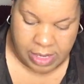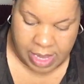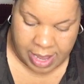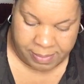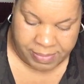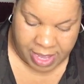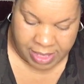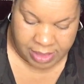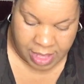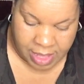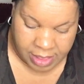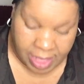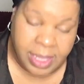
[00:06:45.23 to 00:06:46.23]
I'm
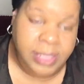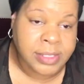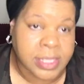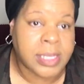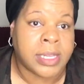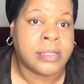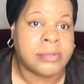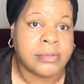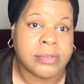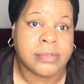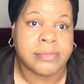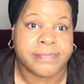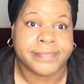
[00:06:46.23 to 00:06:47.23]
not, like I said,
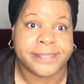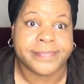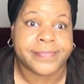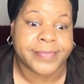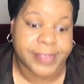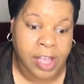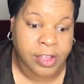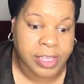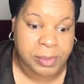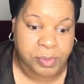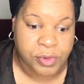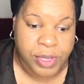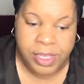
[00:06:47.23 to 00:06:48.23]
I'll
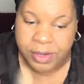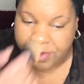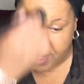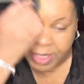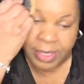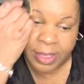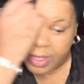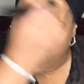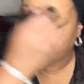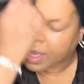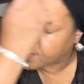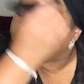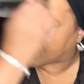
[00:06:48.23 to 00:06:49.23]
keep reiterating,
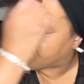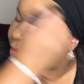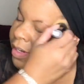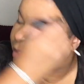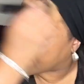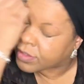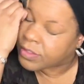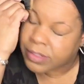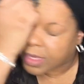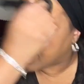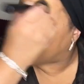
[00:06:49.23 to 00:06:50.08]
I'm not one of those